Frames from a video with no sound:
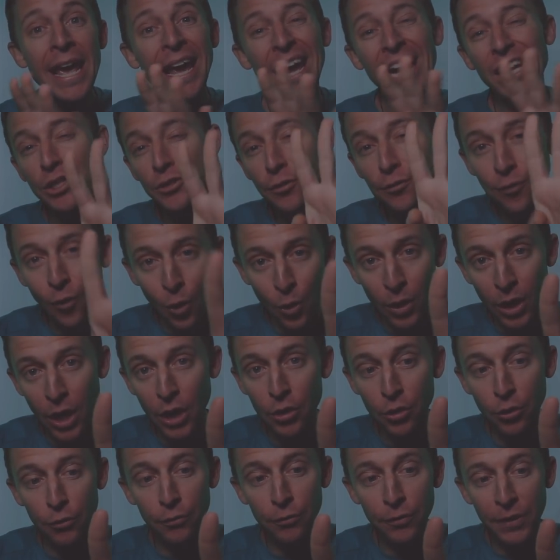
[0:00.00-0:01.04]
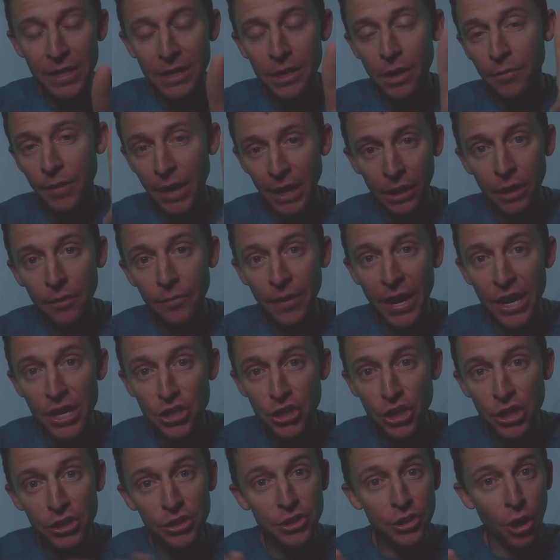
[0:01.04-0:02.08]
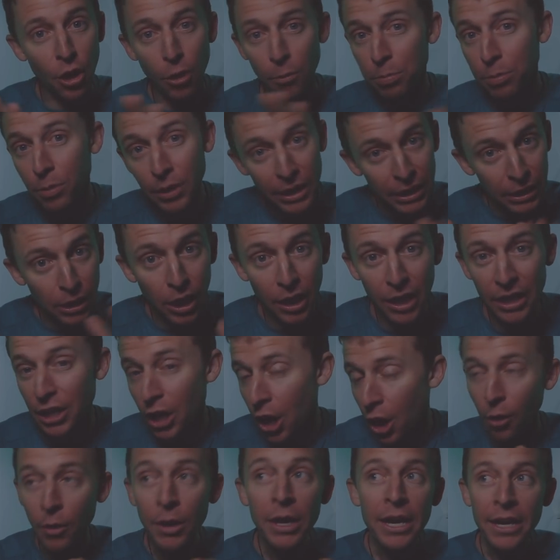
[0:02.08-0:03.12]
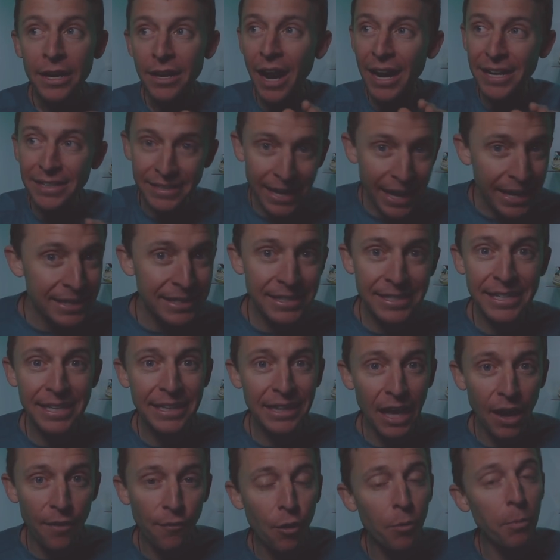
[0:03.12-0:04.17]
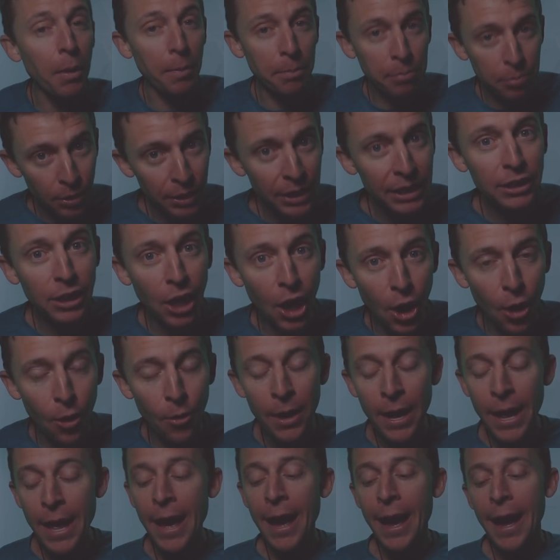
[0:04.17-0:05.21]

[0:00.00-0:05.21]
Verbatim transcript: It's four hundred feet of elevation, so pretty, you know, not dead sea level, but pretty low.